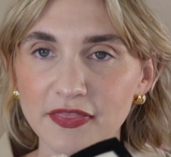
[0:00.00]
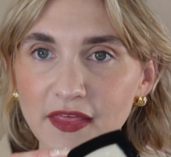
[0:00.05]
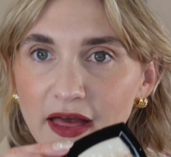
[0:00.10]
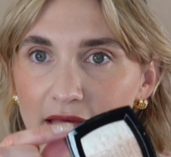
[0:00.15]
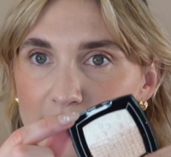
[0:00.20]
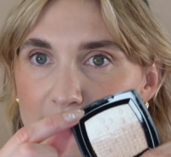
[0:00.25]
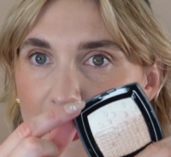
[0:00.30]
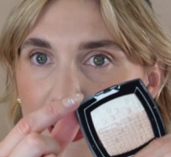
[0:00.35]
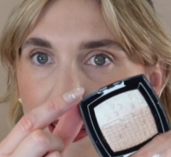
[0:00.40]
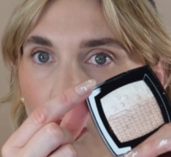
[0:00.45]

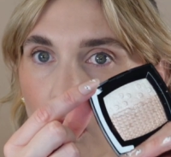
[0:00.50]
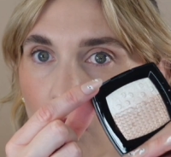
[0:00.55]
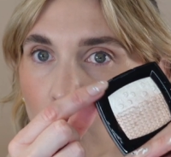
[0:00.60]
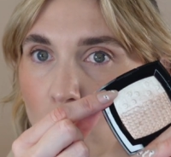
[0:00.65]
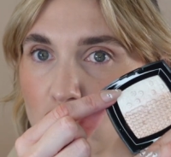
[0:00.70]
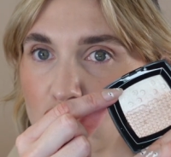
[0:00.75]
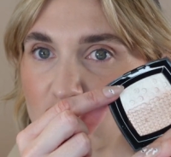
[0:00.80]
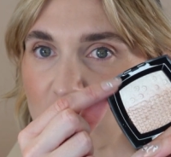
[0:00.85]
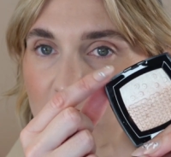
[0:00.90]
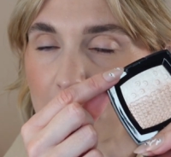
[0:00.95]
that like
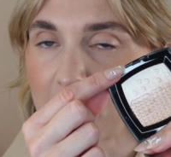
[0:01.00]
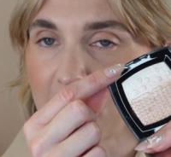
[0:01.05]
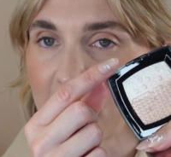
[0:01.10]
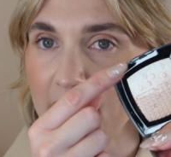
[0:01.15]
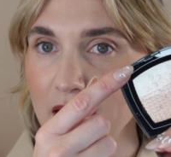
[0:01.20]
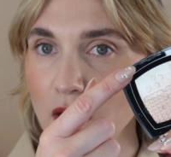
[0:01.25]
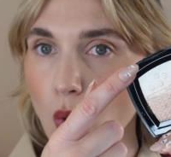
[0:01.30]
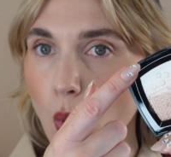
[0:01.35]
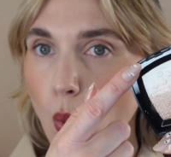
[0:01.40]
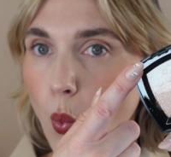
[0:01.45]

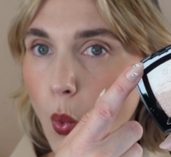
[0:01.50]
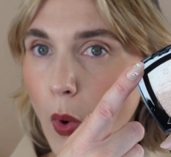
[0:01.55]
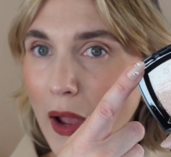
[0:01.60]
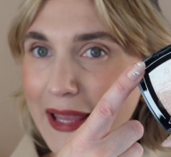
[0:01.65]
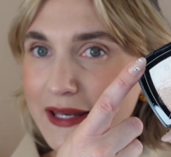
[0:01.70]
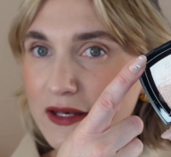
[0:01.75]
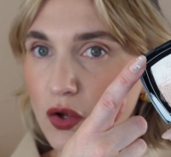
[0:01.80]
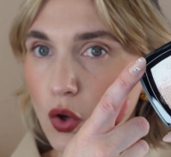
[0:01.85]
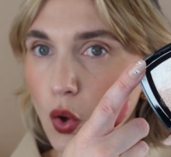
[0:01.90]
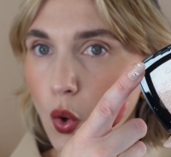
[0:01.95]
champagne white